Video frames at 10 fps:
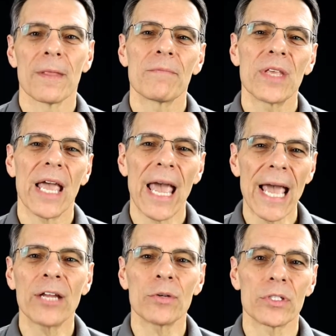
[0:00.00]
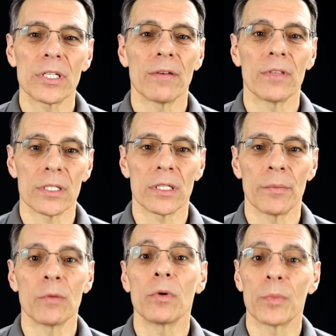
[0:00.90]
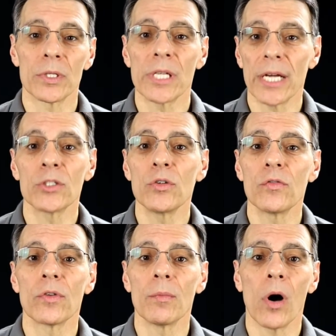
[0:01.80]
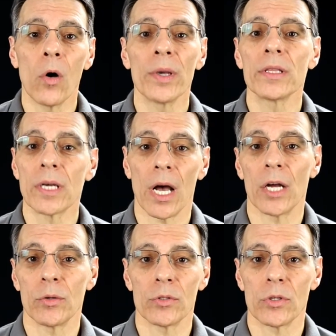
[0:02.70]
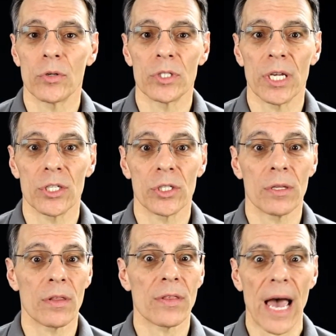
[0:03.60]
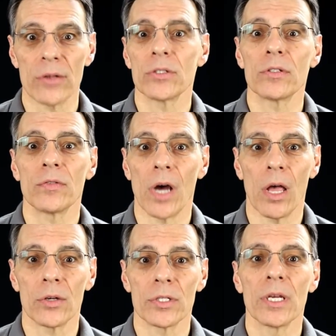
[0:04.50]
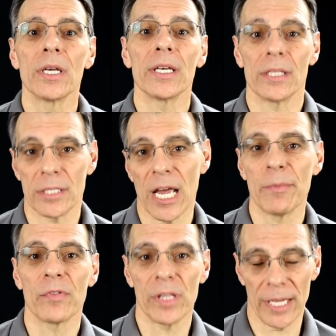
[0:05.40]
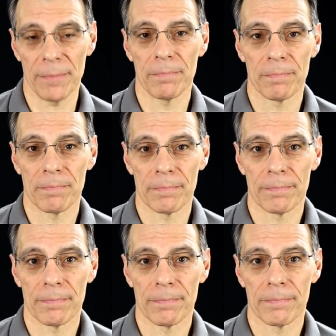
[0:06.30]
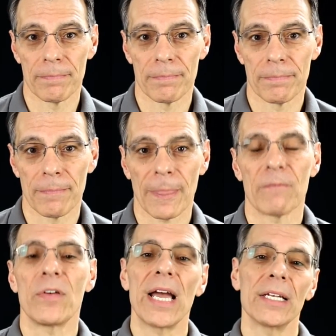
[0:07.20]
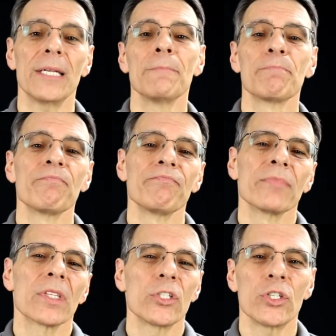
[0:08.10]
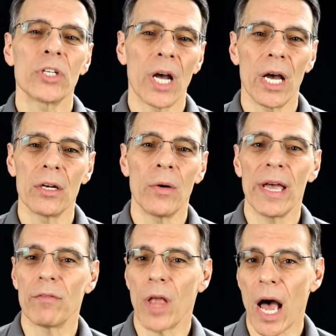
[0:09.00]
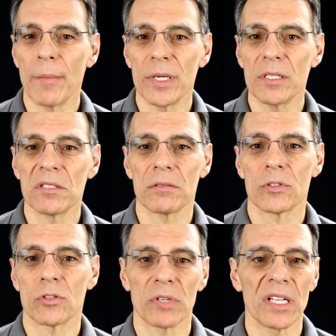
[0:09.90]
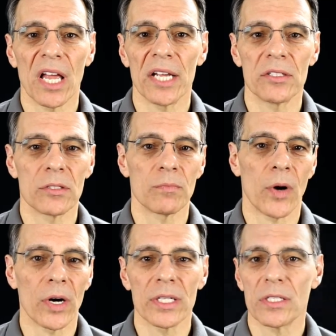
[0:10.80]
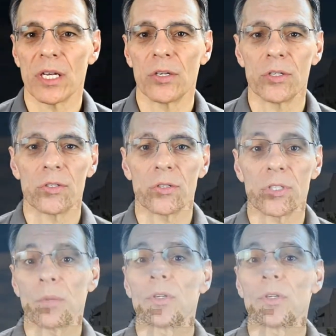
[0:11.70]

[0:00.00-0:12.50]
The accuracy of this limit will protect you from owing the condo association thousands of dollars at the time of claim. Finally, does your condo have lobbies, streetlights, party centers, or similar